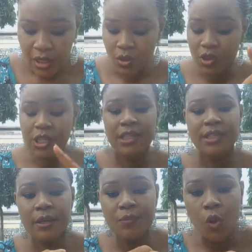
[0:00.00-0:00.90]
using the
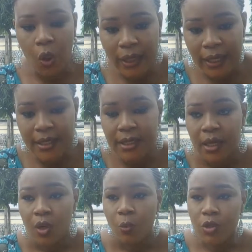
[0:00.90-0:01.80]
same toilet
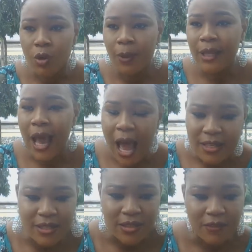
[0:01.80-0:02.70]
with someone that has
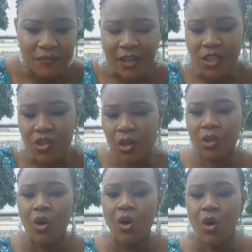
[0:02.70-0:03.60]
this infection,
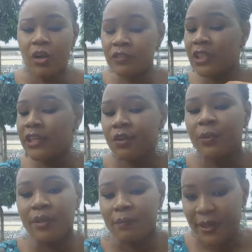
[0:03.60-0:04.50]
or even living
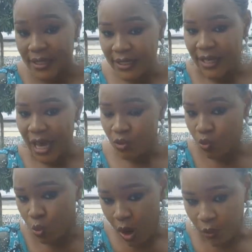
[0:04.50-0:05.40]
with the person as
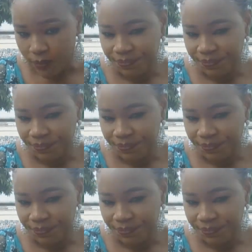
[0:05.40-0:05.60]
well,